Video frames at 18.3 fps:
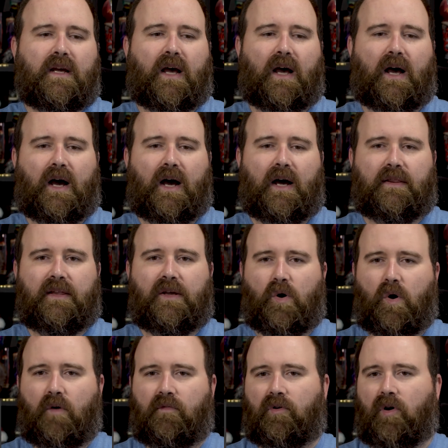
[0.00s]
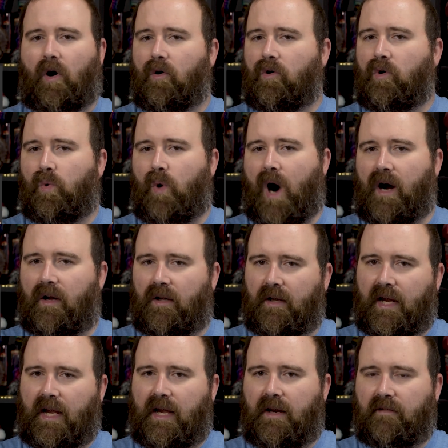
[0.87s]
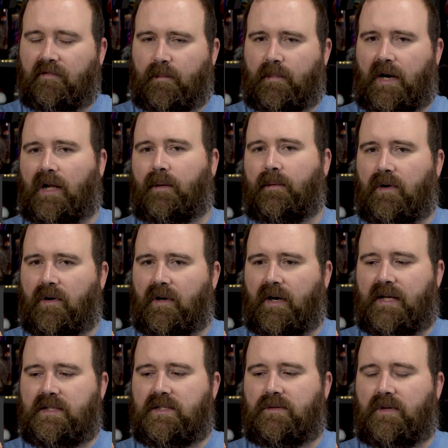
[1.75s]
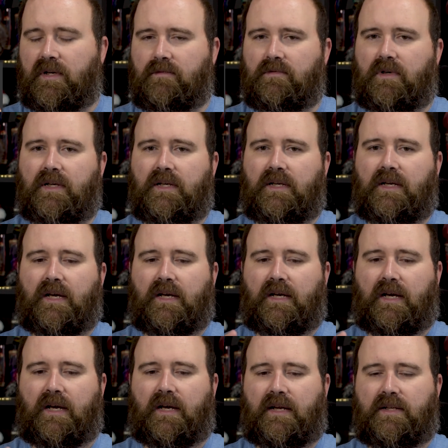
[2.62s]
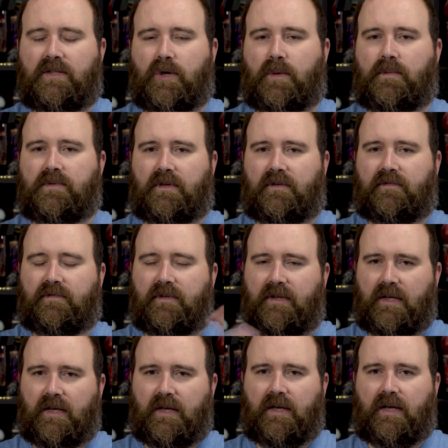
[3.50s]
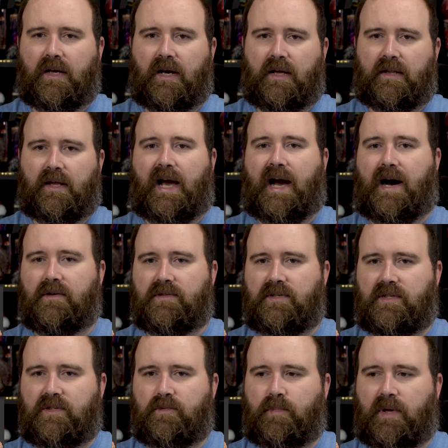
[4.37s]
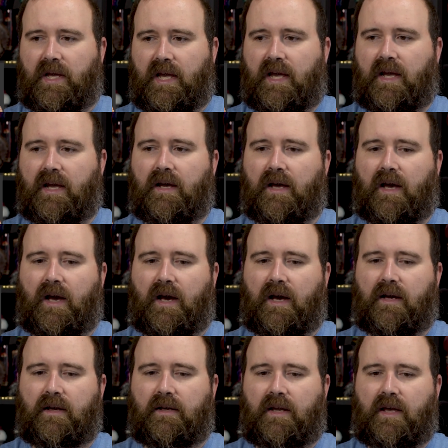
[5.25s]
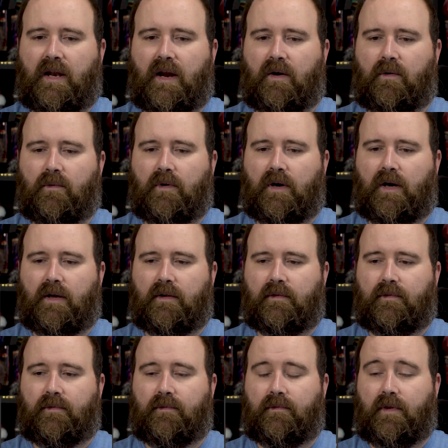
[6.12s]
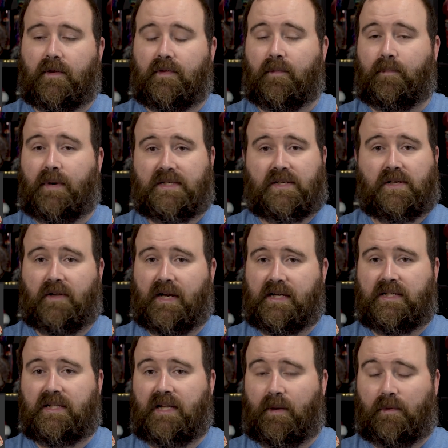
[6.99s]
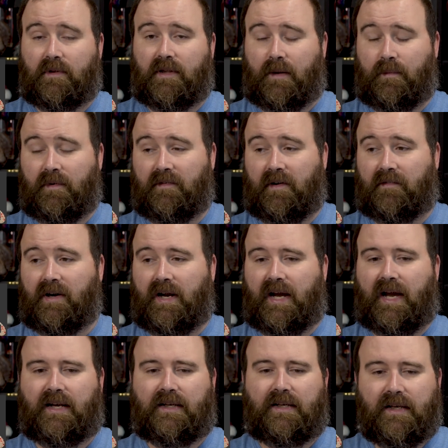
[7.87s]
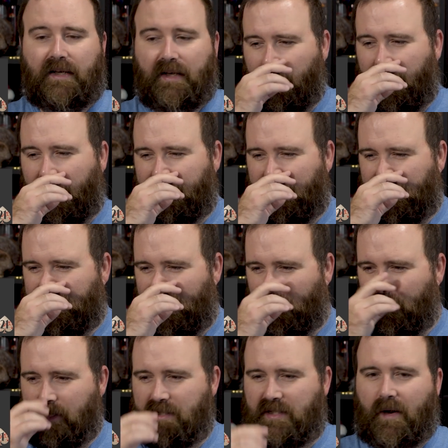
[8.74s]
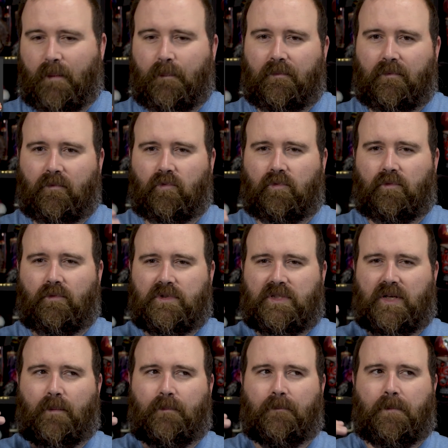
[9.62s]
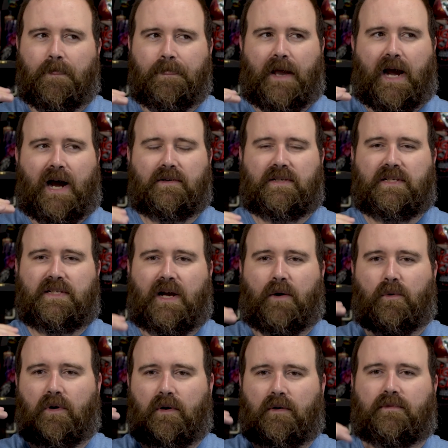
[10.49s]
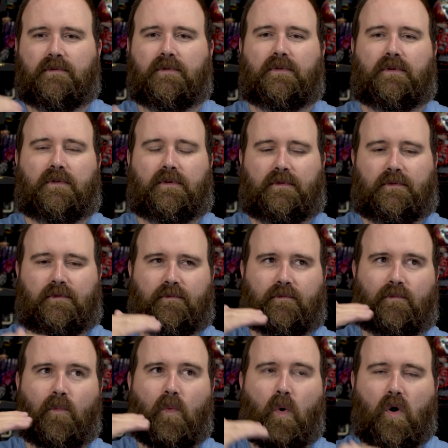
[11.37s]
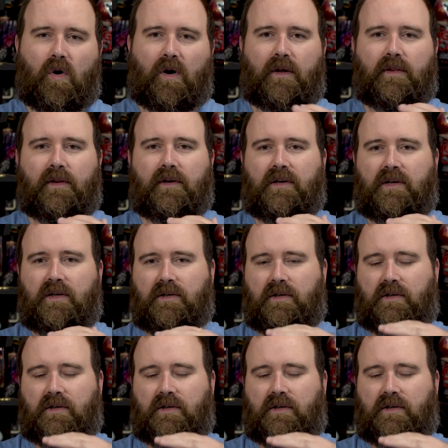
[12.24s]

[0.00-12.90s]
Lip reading: the overall quality from Halloween Horror Nights 21 in terms of the houses being, the best collection that we've ever had. But I think there were some houses that were more on the